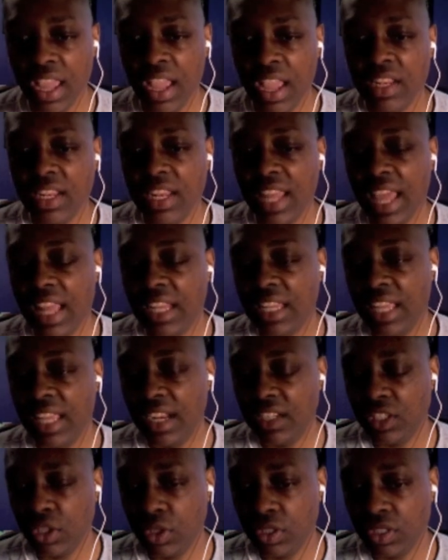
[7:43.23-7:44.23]
and then that
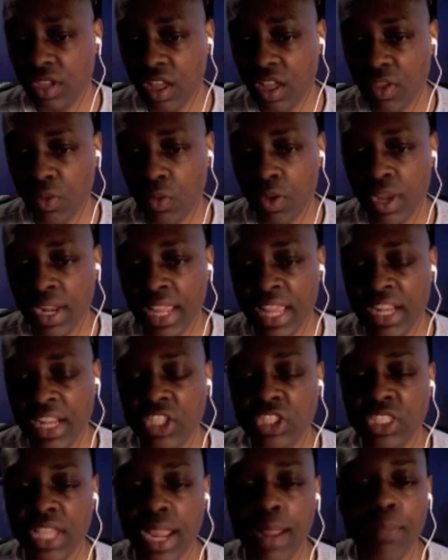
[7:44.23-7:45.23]
led to another one, and
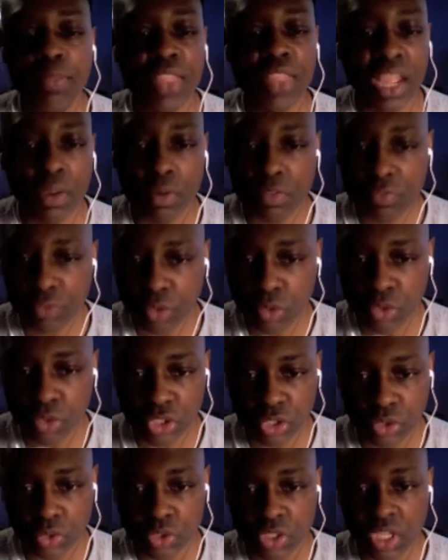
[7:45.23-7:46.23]
the same thing with fruit
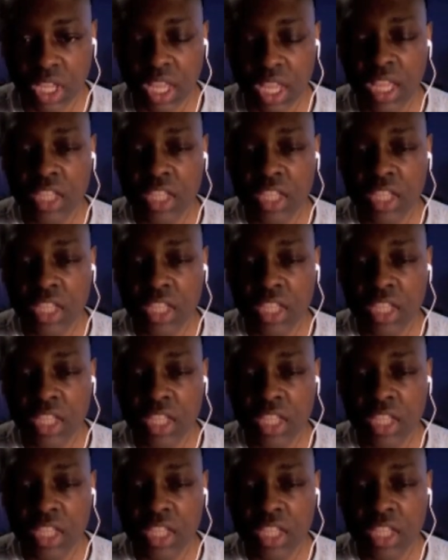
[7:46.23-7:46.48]
juice.